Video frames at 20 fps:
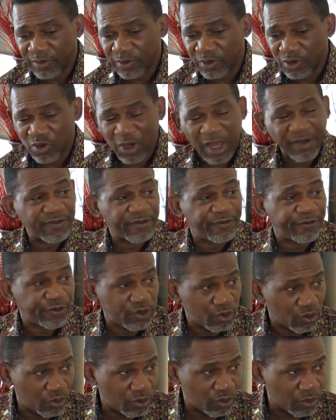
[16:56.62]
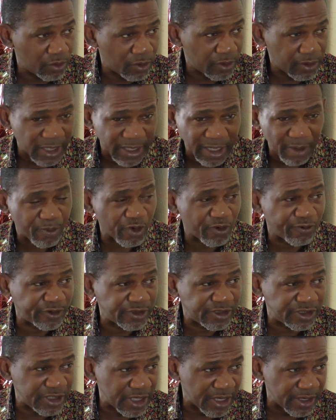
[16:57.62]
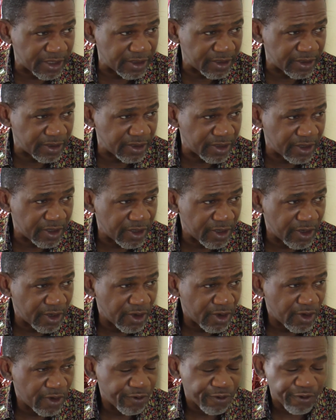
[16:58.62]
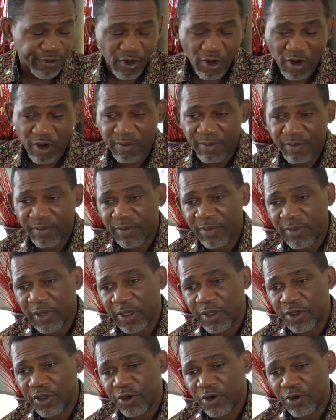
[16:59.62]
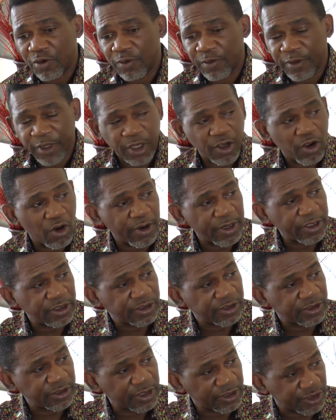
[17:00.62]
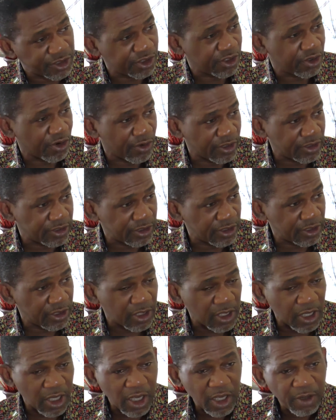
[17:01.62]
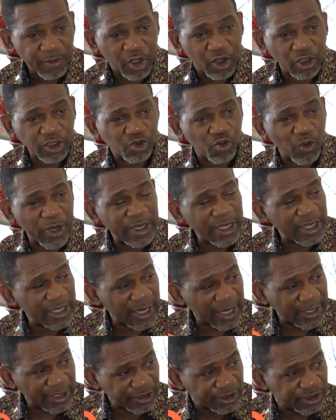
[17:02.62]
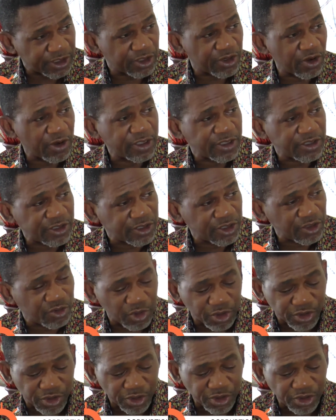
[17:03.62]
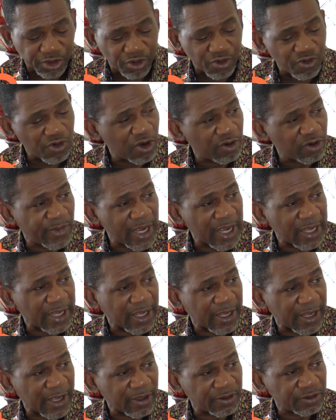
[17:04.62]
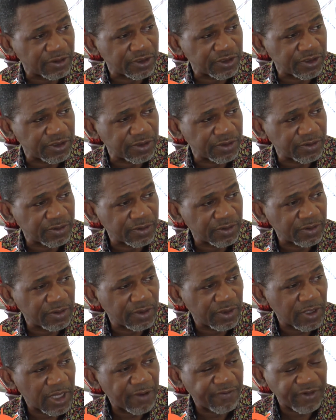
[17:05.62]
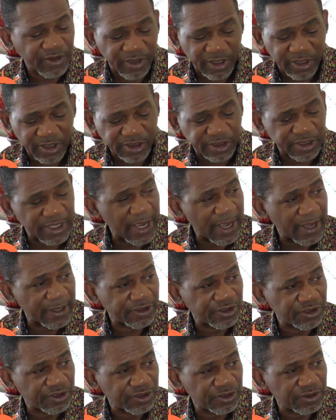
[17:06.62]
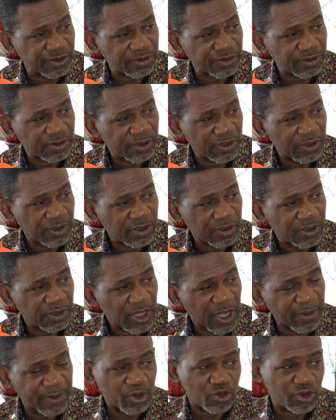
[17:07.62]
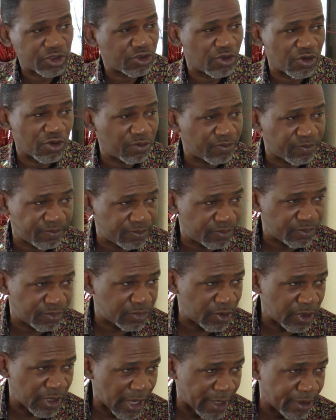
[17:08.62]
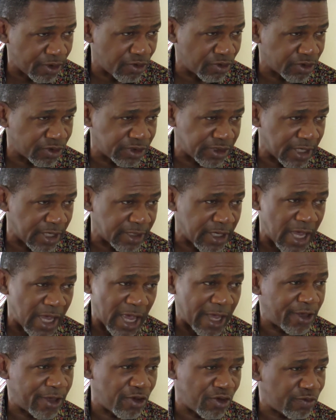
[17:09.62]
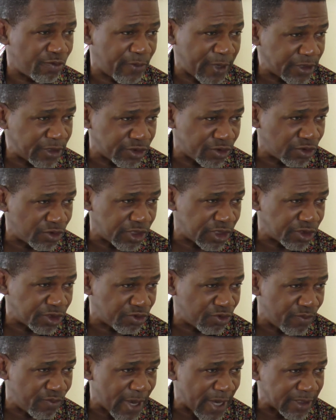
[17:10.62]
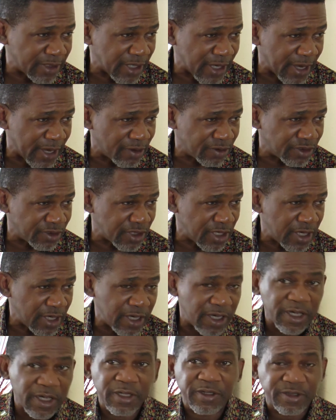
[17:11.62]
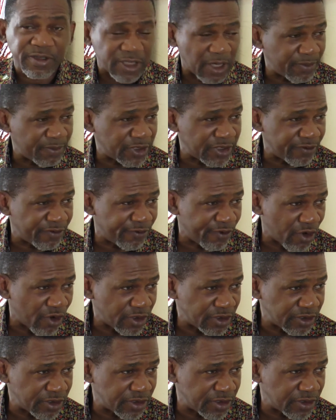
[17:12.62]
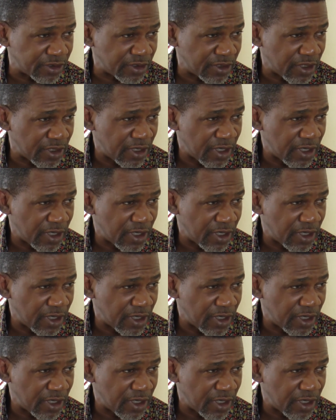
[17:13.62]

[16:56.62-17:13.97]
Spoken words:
you have a few that are profiteering from, the current insecurity. Because when in an insecurity situation, you don't bank accounts. Everything is cash. I mean, are you going to pay soldiers through bank accounts in Sambisa Forest?